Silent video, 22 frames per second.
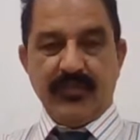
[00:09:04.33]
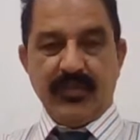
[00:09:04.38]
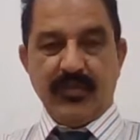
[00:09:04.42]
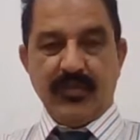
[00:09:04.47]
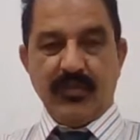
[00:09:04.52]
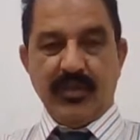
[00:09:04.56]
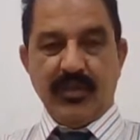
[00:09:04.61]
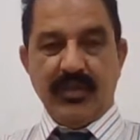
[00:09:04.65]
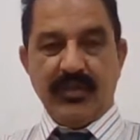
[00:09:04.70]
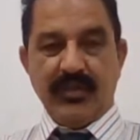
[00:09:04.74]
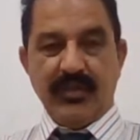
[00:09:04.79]
you
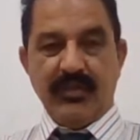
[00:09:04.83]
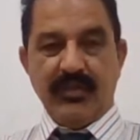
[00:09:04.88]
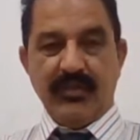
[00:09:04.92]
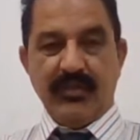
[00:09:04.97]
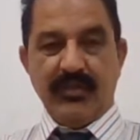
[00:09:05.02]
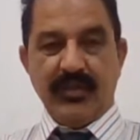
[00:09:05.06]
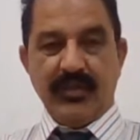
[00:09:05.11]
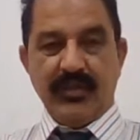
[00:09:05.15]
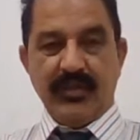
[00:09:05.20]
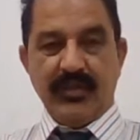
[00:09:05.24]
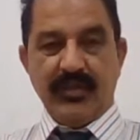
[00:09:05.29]
like it,
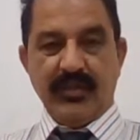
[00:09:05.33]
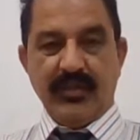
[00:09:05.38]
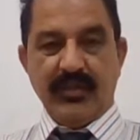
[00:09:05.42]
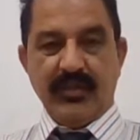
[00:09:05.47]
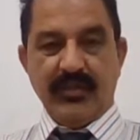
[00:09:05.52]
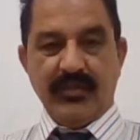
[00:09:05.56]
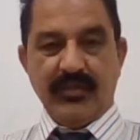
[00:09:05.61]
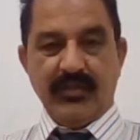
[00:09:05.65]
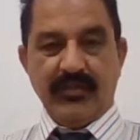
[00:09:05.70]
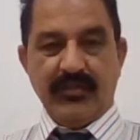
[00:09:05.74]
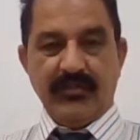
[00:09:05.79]
and
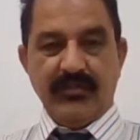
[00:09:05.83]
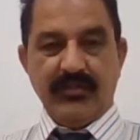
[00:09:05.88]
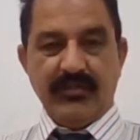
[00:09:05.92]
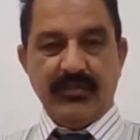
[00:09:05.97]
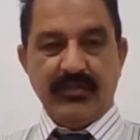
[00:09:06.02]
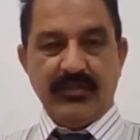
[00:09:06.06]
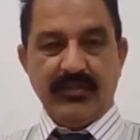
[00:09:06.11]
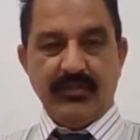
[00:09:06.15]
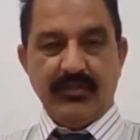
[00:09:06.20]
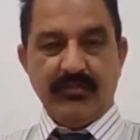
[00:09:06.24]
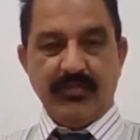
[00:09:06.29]
end of
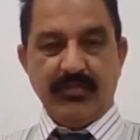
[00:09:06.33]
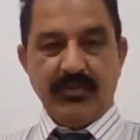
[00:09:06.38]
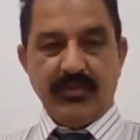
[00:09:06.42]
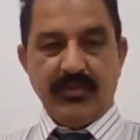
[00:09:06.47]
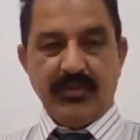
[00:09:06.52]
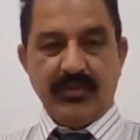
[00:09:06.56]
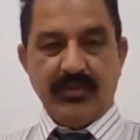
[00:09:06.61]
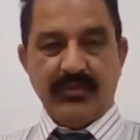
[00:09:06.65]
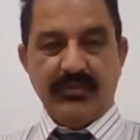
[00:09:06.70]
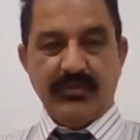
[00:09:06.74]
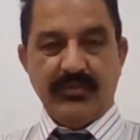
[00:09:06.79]
this
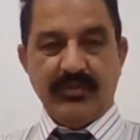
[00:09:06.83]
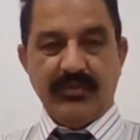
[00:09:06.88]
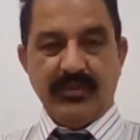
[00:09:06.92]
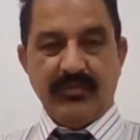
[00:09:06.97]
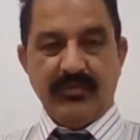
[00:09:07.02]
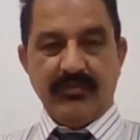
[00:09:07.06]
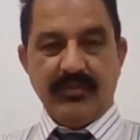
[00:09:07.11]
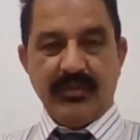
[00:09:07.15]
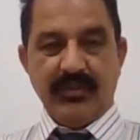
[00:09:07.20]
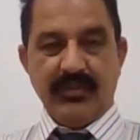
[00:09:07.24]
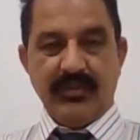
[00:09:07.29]
projects I
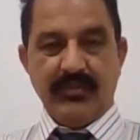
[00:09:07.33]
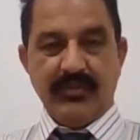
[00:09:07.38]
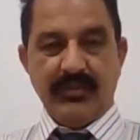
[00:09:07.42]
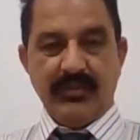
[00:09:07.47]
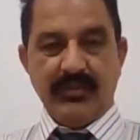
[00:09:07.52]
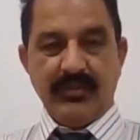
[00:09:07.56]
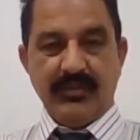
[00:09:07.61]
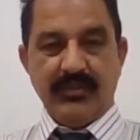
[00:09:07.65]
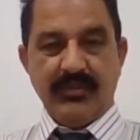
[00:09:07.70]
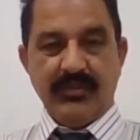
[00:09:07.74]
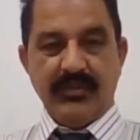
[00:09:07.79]
will
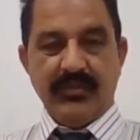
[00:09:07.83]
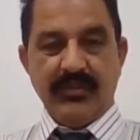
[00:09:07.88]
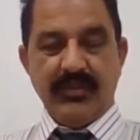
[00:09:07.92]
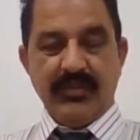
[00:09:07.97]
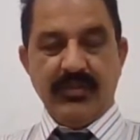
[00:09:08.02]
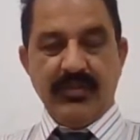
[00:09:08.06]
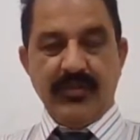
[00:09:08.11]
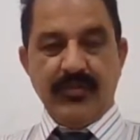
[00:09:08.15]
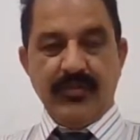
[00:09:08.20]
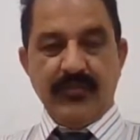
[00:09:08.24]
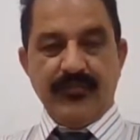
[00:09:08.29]
say
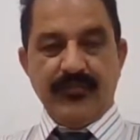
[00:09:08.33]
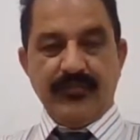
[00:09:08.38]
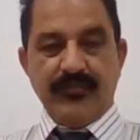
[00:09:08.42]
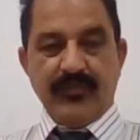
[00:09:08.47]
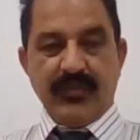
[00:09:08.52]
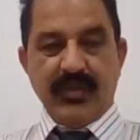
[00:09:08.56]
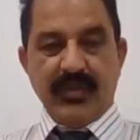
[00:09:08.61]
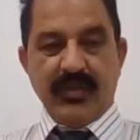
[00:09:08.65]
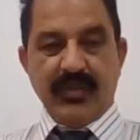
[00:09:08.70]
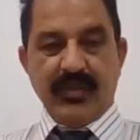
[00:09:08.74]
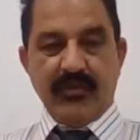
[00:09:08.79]

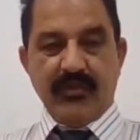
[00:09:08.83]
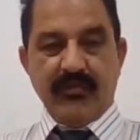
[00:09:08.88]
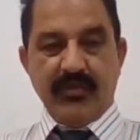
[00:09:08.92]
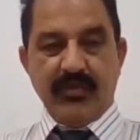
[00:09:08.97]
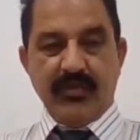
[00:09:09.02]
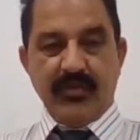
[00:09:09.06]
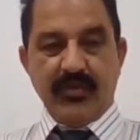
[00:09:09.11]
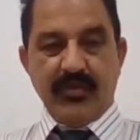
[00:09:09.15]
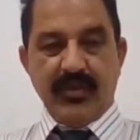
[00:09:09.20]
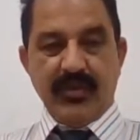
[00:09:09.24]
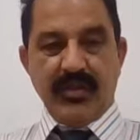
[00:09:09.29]
have a
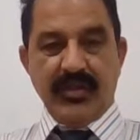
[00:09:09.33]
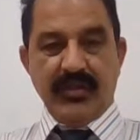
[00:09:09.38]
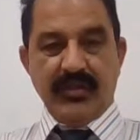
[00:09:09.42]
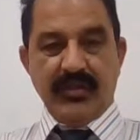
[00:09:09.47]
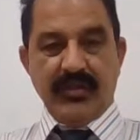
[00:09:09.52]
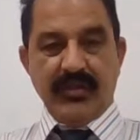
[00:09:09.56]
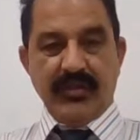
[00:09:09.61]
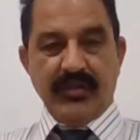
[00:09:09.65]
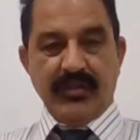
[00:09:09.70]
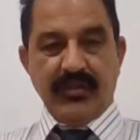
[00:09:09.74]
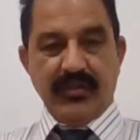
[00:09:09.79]
good day,
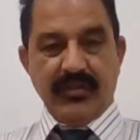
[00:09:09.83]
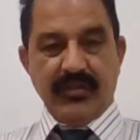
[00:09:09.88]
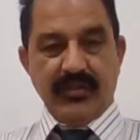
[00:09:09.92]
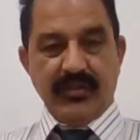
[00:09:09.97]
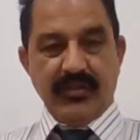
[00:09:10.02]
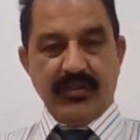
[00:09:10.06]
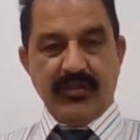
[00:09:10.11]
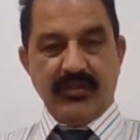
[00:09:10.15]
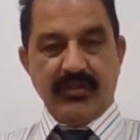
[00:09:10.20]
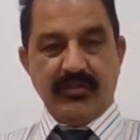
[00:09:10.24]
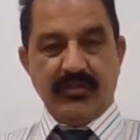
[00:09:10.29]
and I
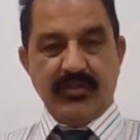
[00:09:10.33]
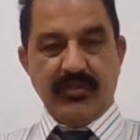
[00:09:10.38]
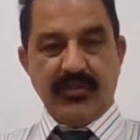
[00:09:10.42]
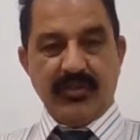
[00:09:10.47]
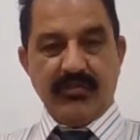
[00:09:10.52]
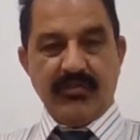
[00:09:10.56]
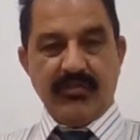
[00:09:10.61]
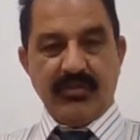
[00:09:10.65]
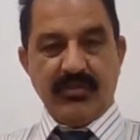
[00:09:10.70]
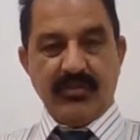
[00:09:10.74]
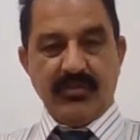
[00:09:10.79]
also
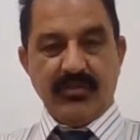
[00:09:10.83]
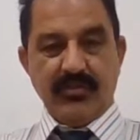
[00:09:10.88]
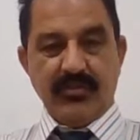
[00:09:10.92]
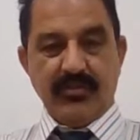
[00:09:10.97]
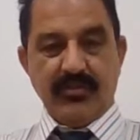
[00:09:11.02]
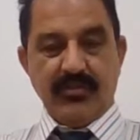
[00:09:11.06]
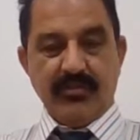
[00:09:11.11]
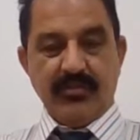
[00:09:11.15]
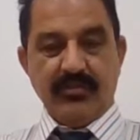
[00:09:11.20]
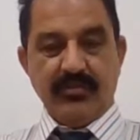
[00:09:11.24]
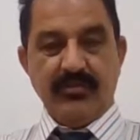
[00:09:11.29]
request you
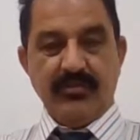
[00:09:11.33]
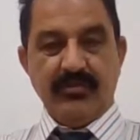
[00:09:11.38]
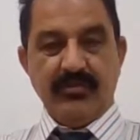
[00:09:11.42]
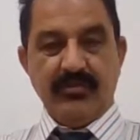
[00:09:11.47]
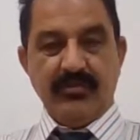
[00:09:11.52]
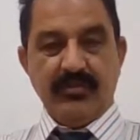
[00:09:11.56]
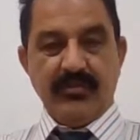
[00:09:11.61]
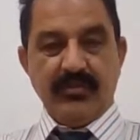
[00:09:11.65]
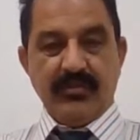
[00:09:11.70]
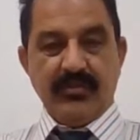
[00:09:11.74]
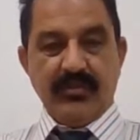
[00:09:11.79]
to
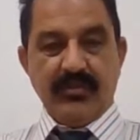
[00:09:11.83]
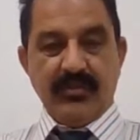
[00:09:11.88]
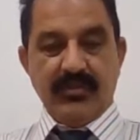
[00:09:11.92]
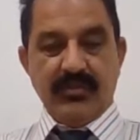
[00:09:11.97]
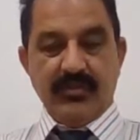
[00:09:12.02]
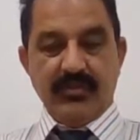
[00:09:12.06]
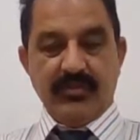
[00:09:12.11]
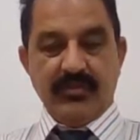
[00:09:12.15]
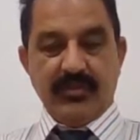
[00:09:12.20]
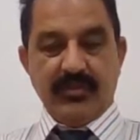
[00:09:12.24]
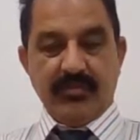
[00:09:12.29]

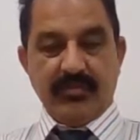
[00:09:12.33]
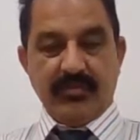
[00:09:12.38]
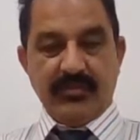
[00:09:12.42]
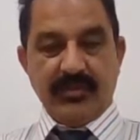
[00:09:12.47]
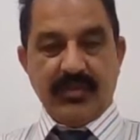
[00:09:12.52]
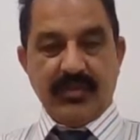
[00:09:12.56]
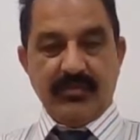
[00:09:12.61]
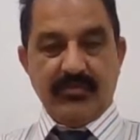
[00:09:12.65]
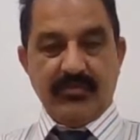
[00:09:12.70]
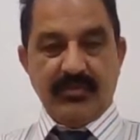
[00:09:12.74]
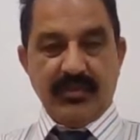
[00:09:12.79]

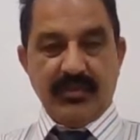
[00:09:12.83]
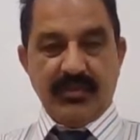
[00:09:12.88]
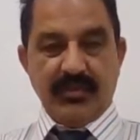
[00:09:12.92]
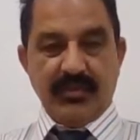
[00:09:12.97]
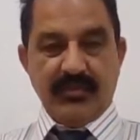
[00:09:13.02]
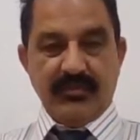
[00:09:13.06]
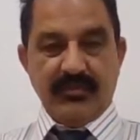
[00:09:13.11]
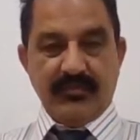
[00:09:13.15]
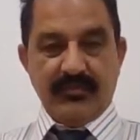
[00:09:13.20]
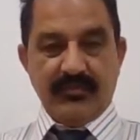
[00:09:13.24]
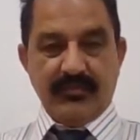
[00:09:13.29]
subscribe
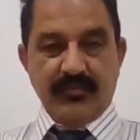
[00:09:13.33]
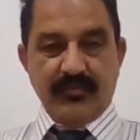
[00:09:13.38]
the